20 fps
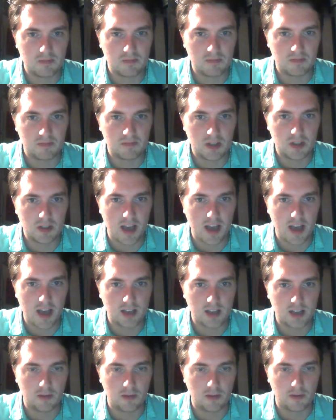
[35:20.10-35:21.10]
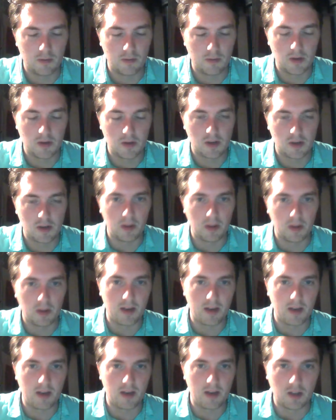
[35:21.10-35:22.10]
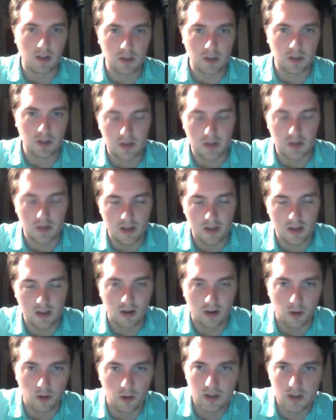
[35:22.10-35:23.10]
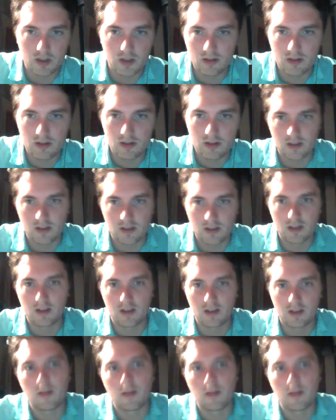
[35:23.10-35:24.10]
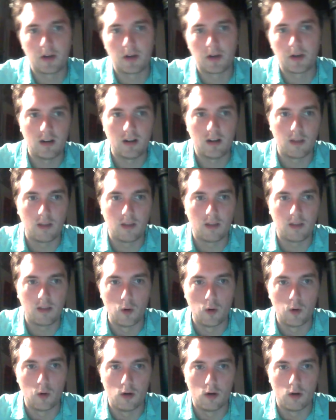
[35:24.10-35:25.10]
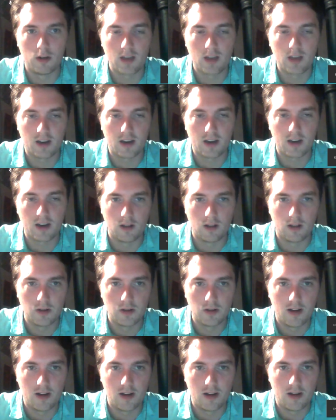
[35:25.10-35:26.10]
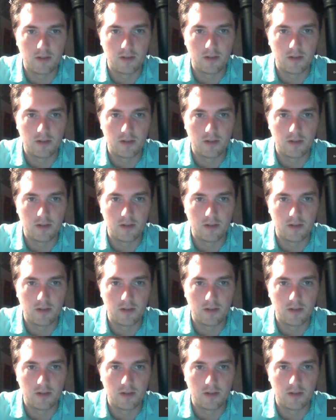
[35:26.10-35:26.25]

saxophone music playing while the girl was about to get into the pool, taking her clothes off.